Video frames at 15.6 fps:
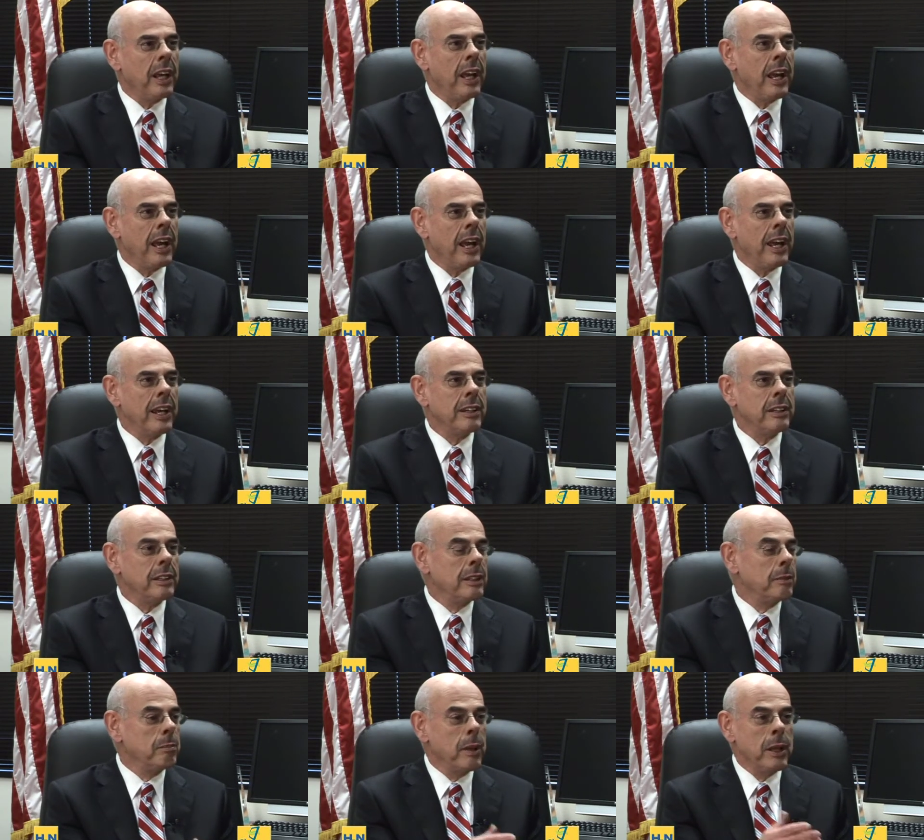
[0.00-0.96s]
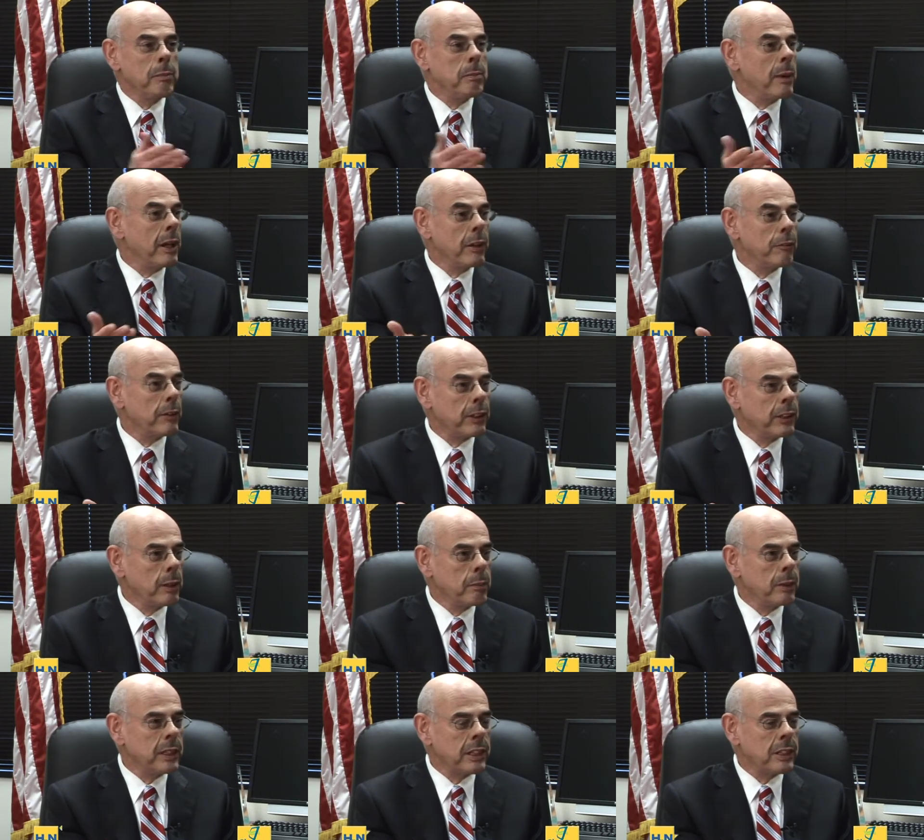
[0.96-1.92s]
and it may benefit
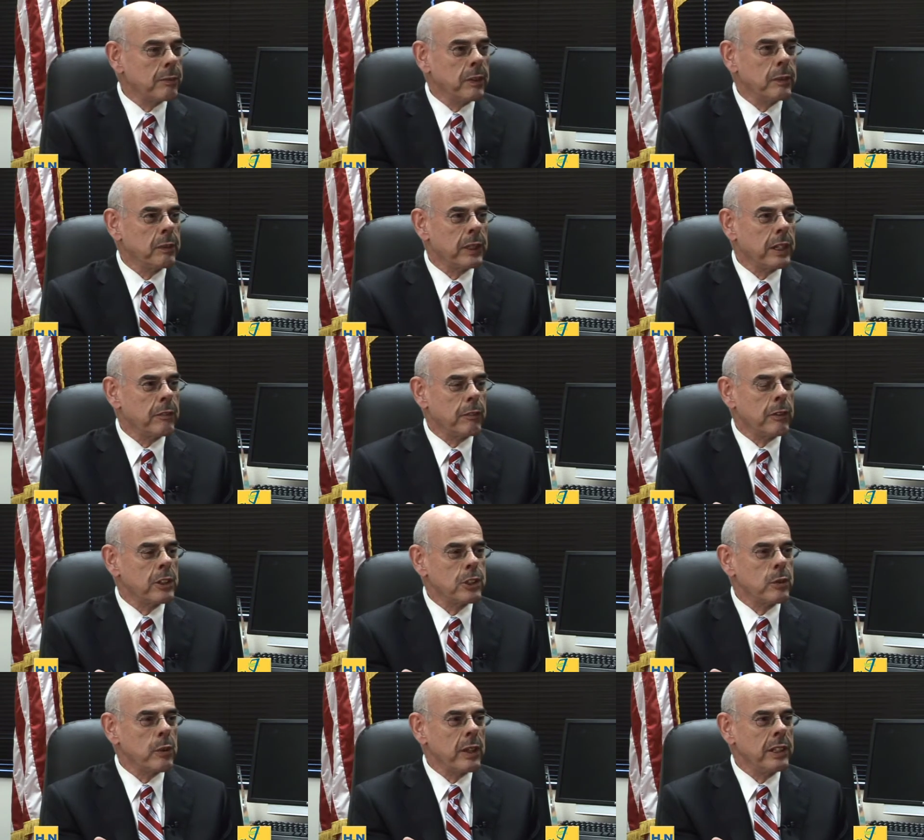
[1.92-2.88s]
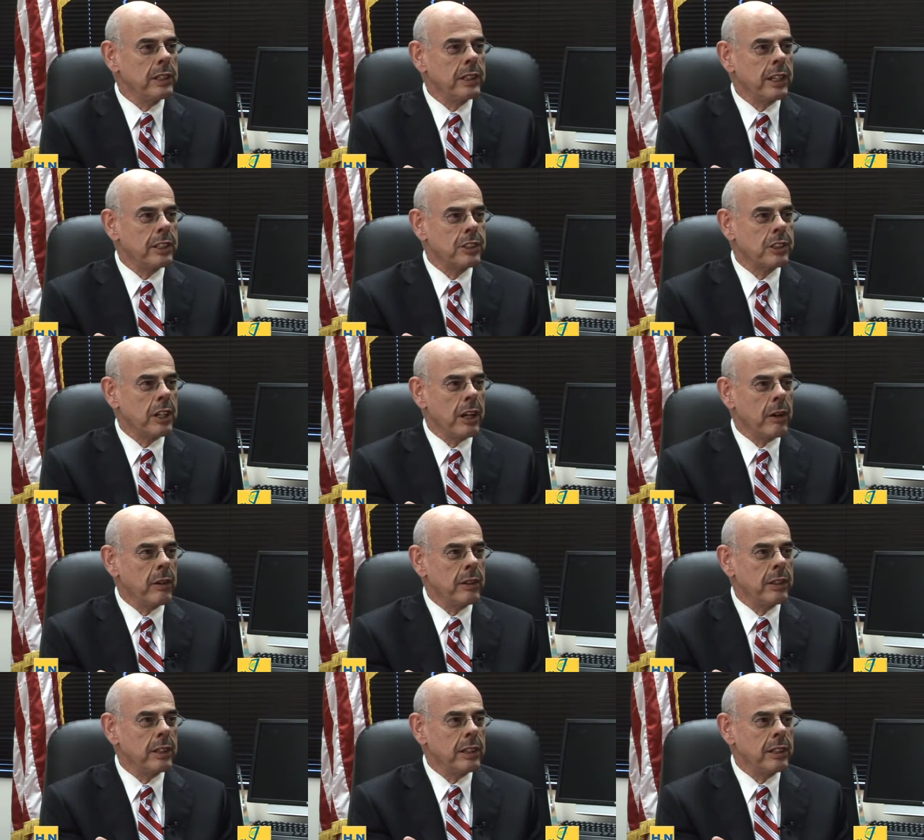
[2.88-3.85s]
them because people get frustrated and get
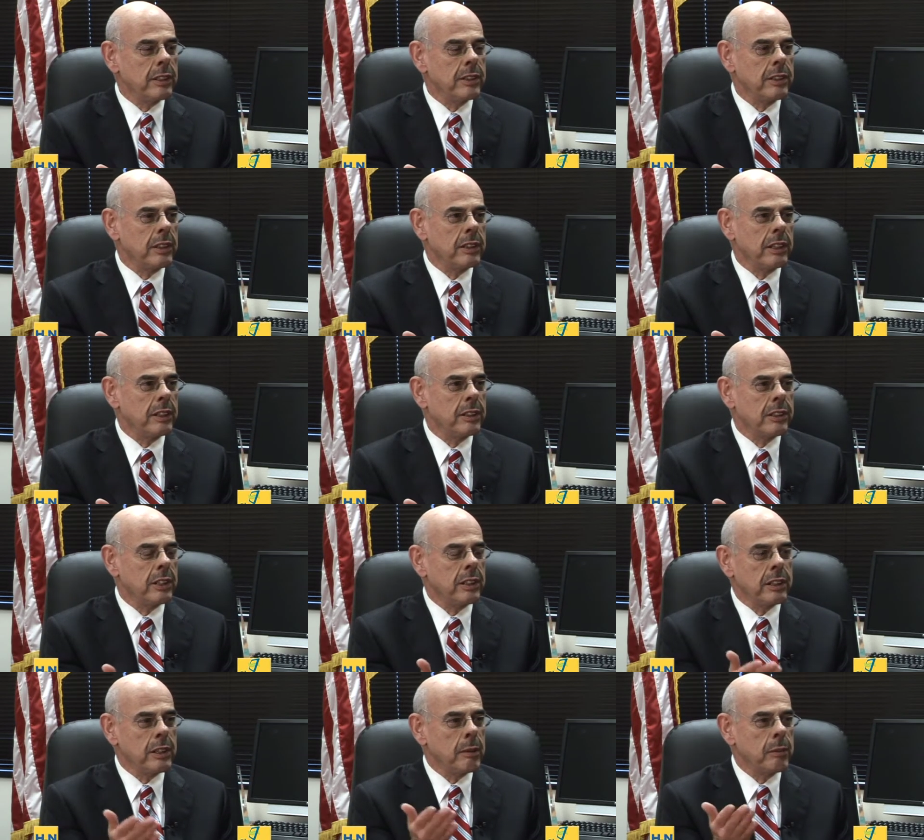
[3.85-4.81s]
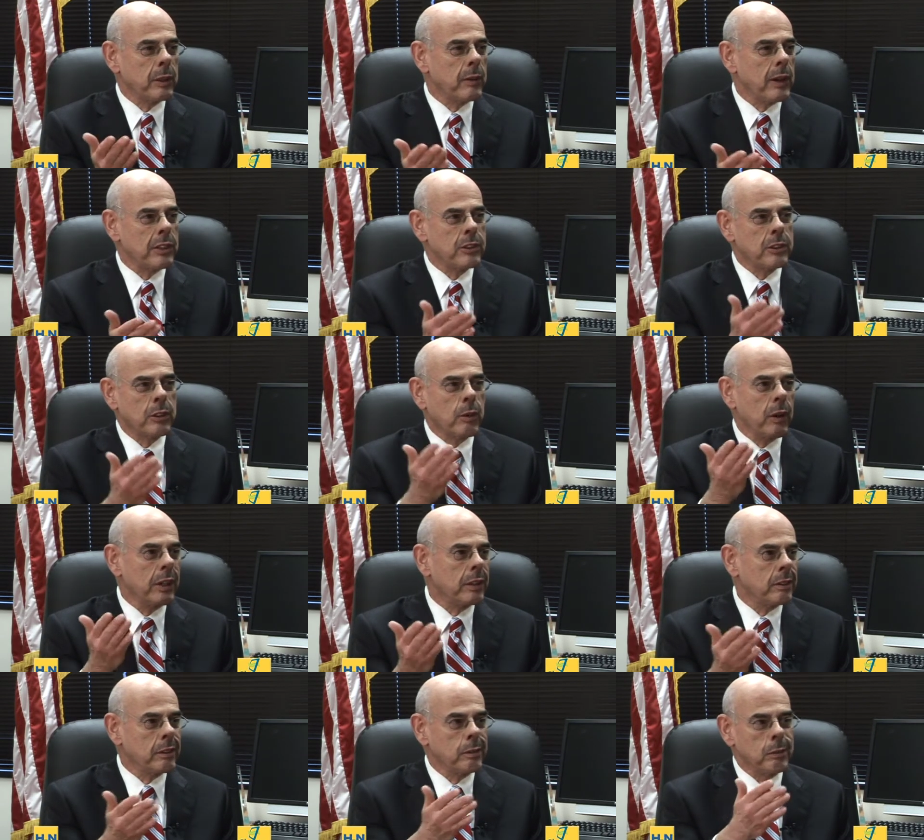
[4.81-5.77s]
scared, and they say they say the Democrats are
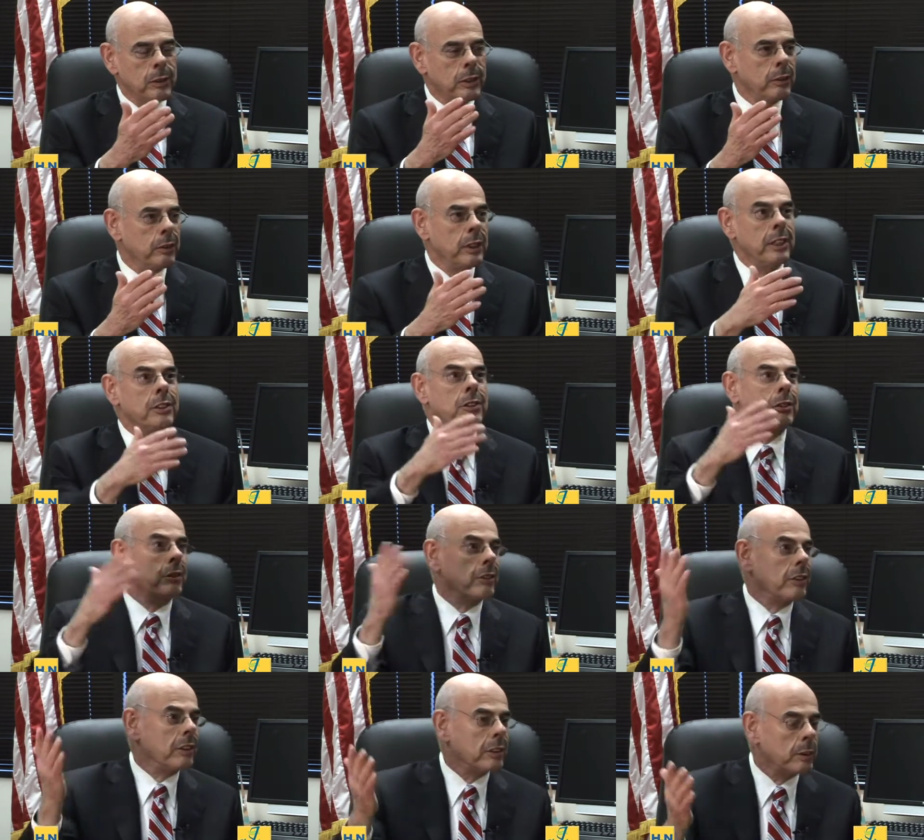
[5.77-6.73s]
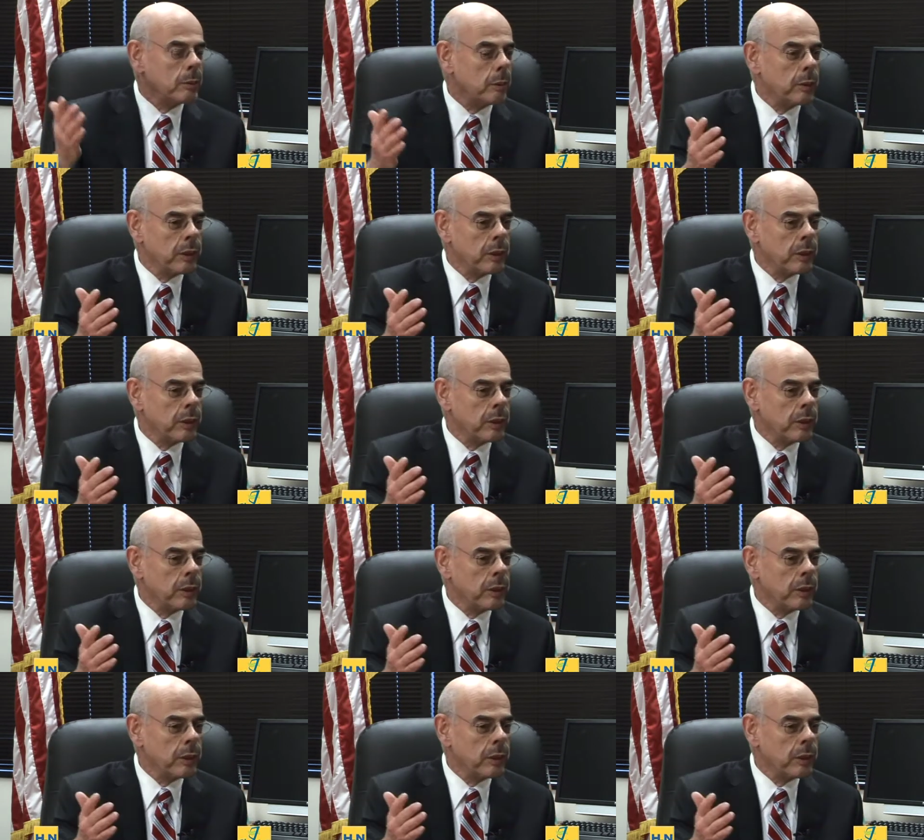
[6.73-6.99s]
trying to create socialism or mm-hmm.